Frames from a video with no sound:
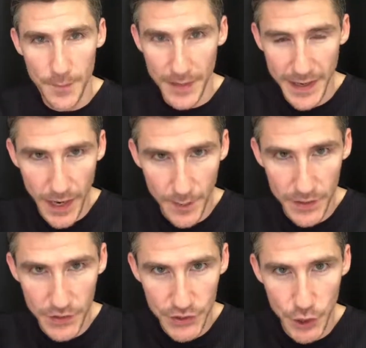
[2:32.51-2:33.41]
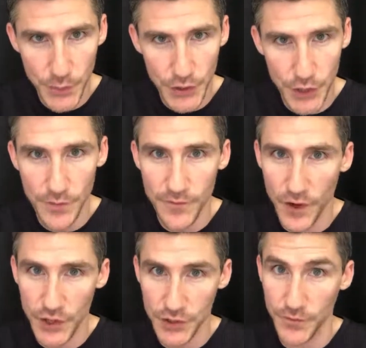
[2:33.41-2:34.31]
becoming the superhuman
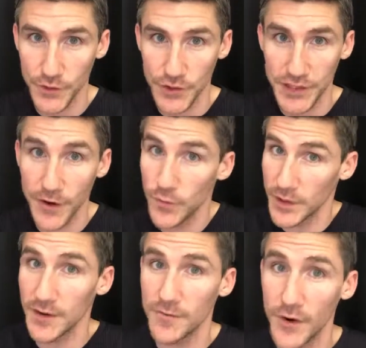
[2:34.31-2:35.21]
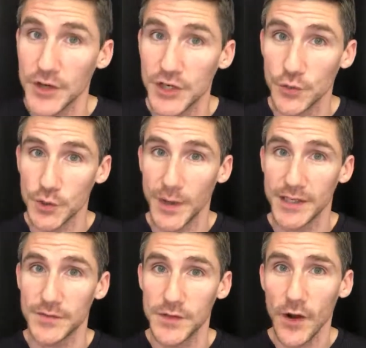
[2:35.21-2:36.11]
version of yourself within a very short
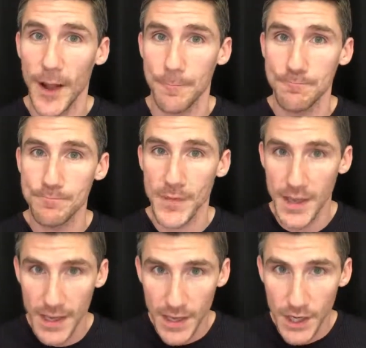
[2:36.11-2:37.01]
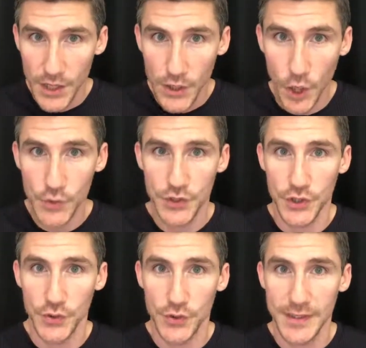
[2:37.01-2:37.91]
space of time, go
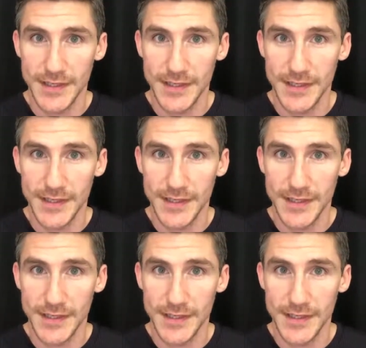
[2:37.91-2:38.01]
to